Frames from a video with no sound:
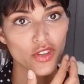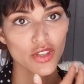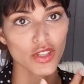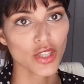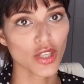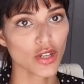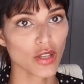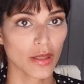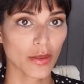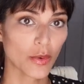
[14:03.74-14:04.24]

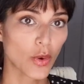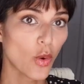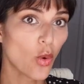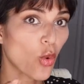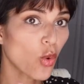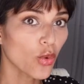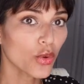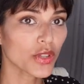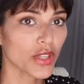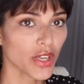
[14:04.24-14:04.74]
you know,
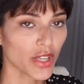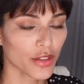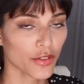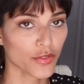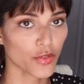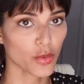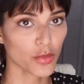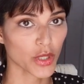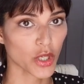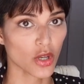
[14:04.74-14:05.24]
all the other
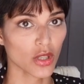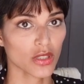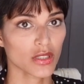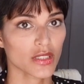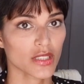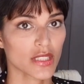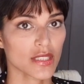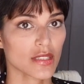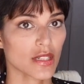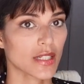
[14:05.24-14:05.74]
former
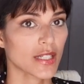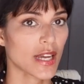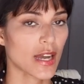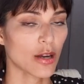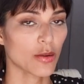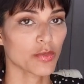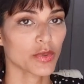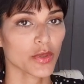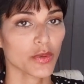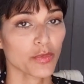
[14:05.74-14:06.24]
colonies, like
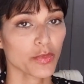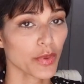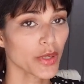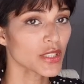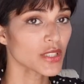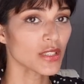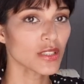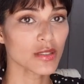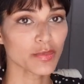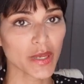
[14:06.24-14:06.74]
how
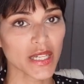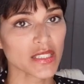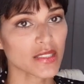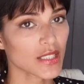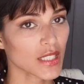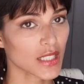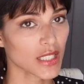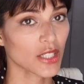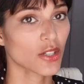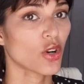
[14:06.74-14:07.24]
Britain's
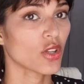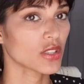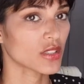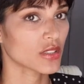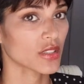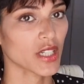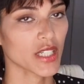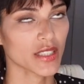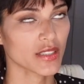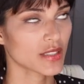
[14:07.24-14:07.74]
basically
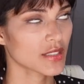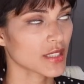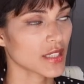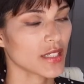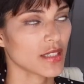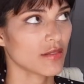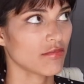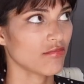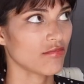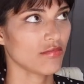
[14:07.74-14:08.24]
colonized
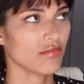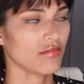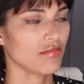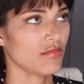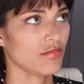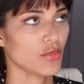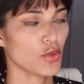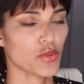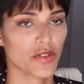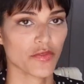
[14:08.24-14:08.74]

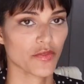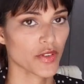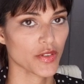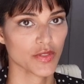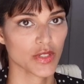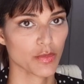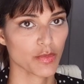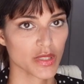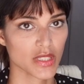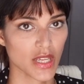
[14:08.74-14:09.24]
more than
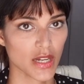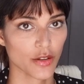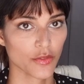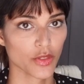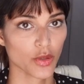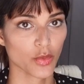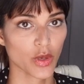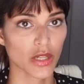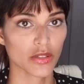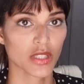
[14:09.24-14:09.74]
50%
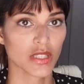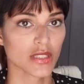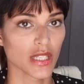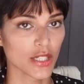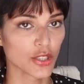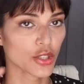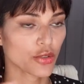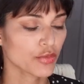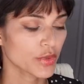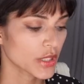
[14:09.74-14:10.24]
of the world. There's
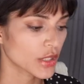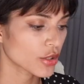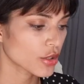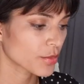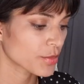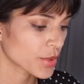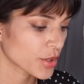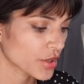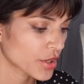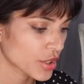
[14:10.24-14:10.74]
actually a really
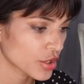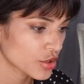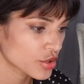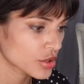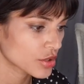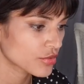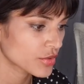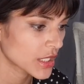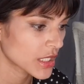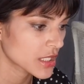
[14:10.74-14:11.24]
good book that you
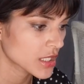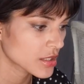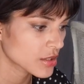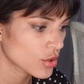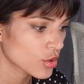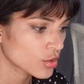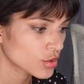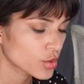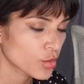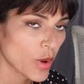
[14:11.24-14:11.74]
should read. It's
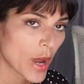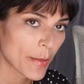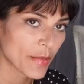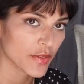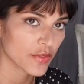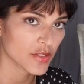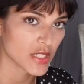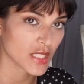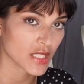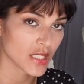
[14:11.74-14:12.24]
called Web
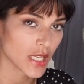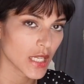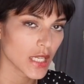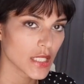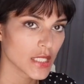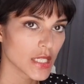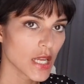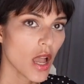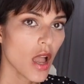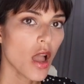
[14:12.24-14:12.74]
of
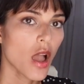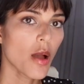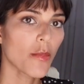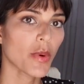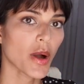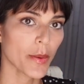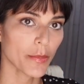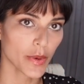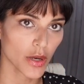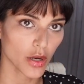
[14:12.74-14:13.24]
Deceit
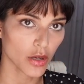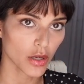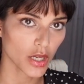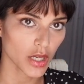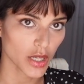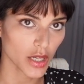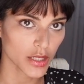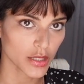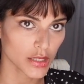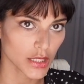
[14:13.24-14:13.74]
by Mark
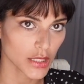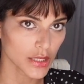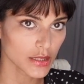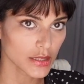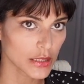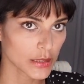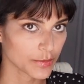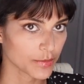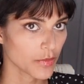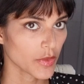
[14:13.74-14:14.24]

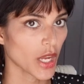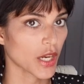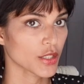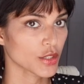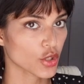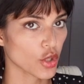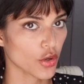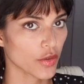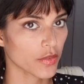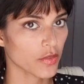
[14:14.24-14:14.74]
Curtis, and
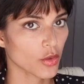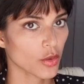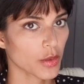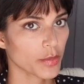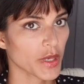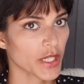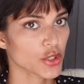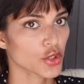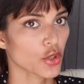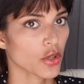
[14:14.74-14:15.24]
it's got a
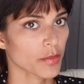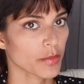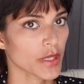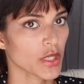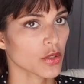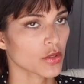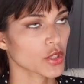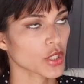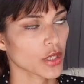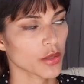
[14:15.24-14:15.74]
foreword by John
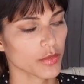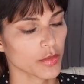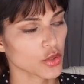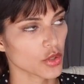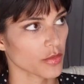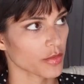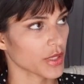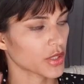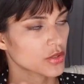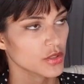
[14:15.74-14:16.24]
Pilger.
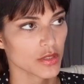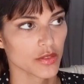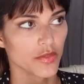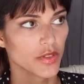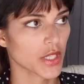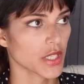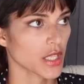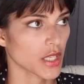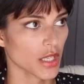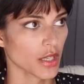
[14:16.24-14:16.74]
John Pilger's
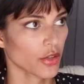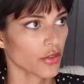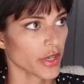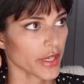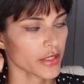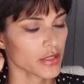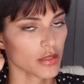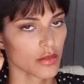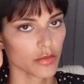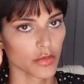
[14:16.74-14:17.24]
fucking
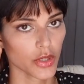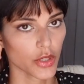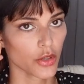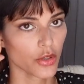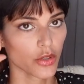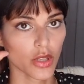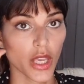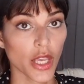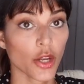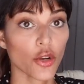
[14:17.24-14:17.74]
crazy,
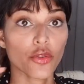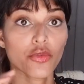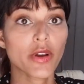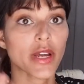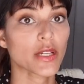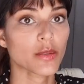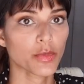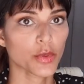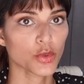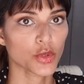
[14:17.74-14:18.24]

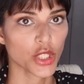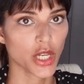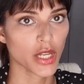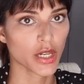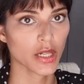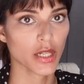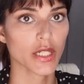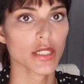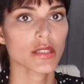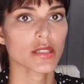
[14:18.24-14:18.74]
incredible
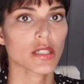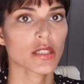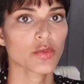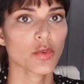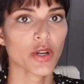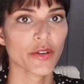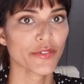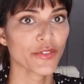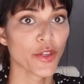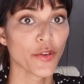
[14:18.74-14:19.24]
journalist. He's
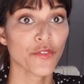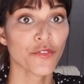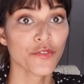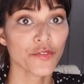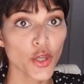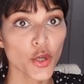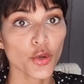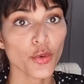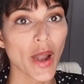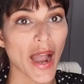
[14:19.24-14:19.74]
one of the
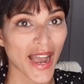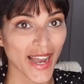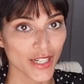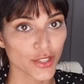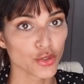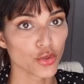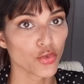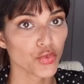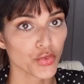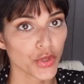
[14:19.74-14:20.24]
few
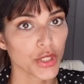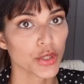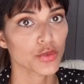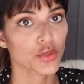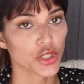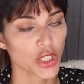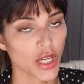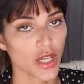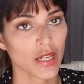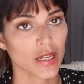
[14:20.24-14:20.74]
actual
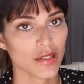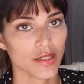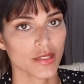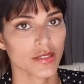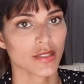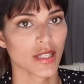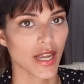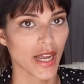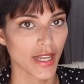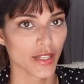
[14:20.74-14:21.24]
real
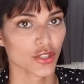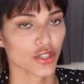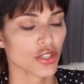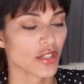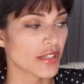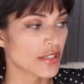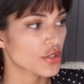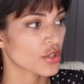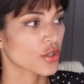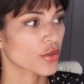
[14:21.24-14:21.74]
journalists that
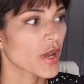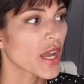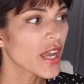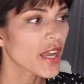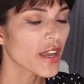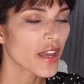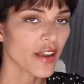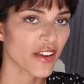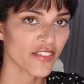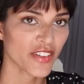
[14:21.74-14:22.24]
actually do
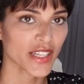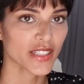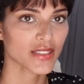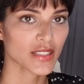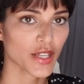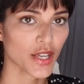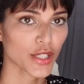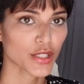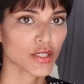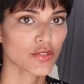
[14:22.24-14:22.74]

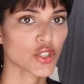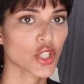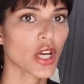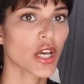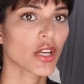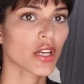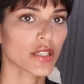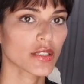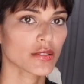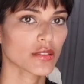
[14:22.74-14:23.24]
investigative
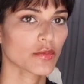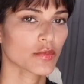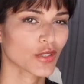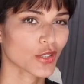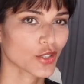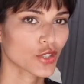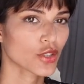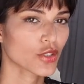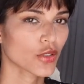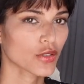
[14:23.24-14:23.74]
journalism,
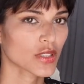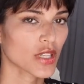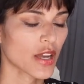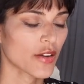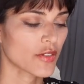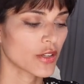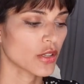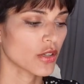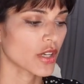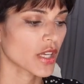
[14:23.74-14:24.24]
so you should also
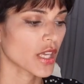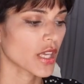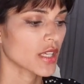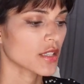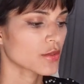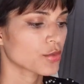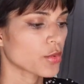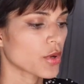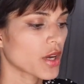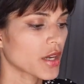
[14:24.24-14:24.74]
have a look at
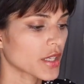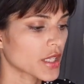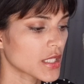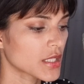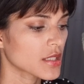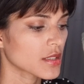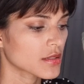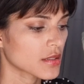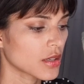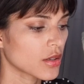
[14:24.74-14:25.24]
his work.
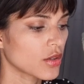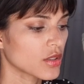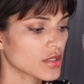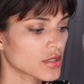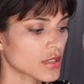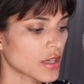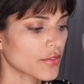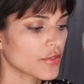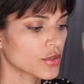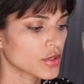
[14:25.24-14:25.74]
He does a lot of
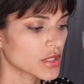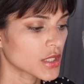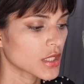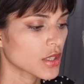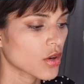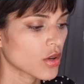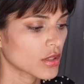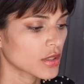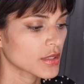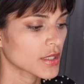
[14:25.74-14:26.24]
stuff on
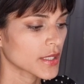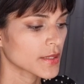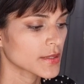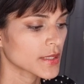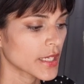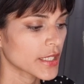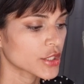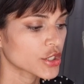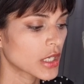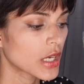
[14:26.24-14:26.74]

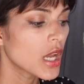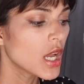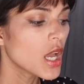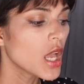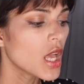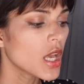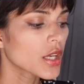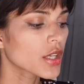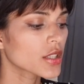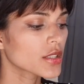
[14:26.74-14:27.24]
decolonisation,
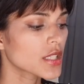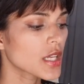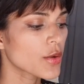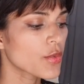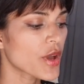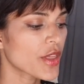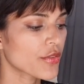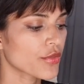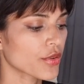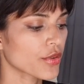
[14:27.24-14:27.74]
because
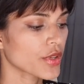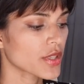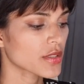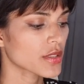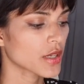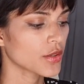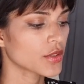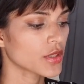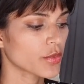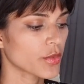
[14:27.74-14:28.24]
he went through
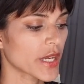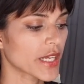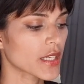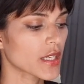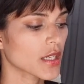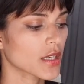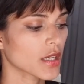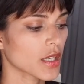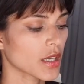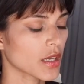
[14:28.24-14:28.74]
his own
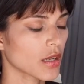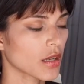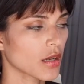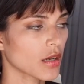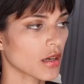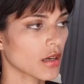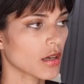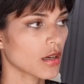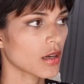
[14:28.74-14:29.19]
awakening.